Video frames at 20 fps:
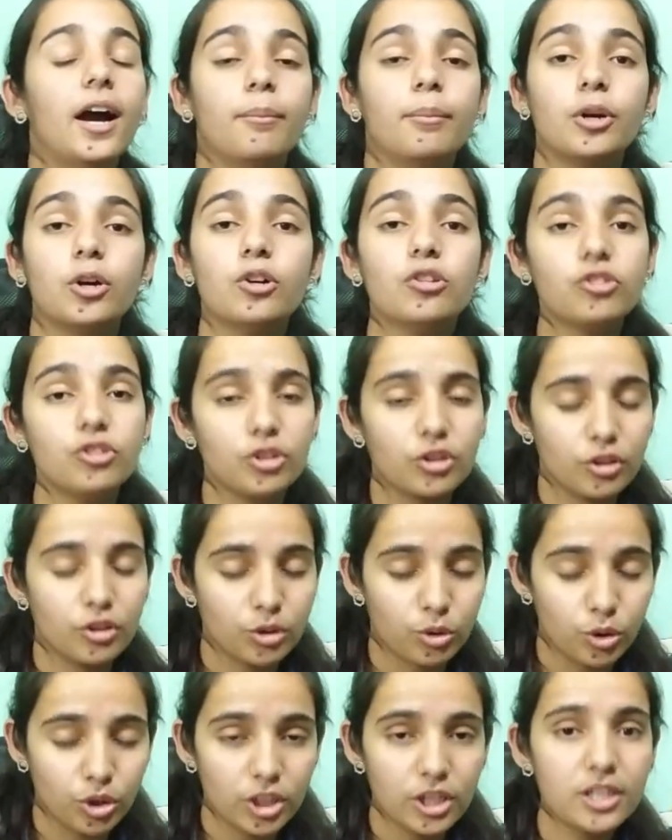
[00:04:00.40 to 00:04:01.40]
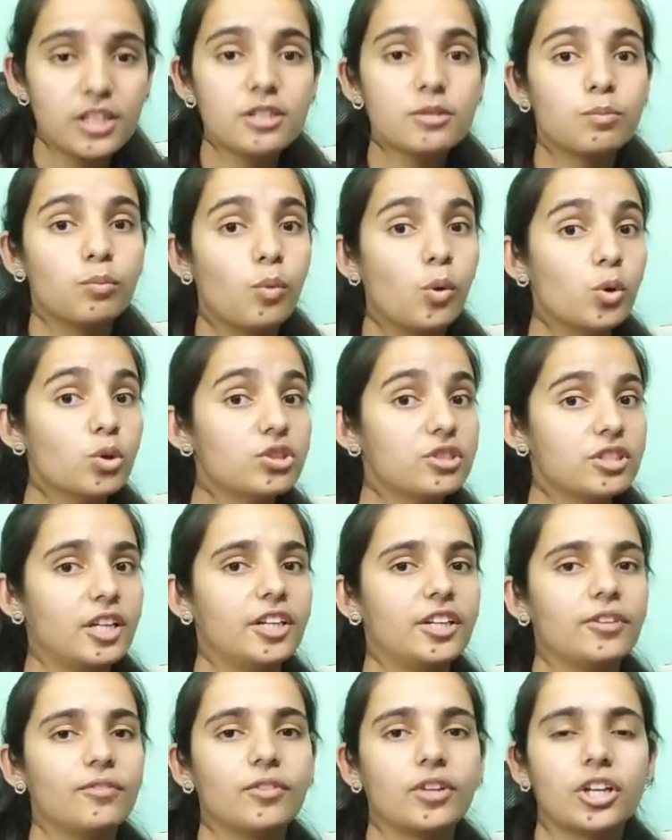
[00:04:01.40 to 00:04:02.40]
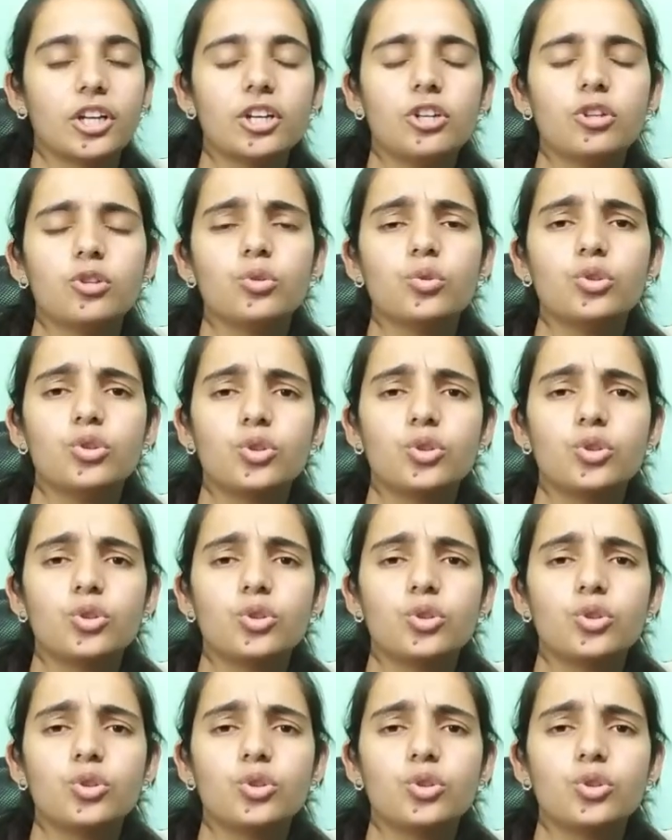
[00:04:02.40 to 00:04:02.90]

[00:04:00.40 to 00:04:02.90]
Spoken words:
because these both certificate you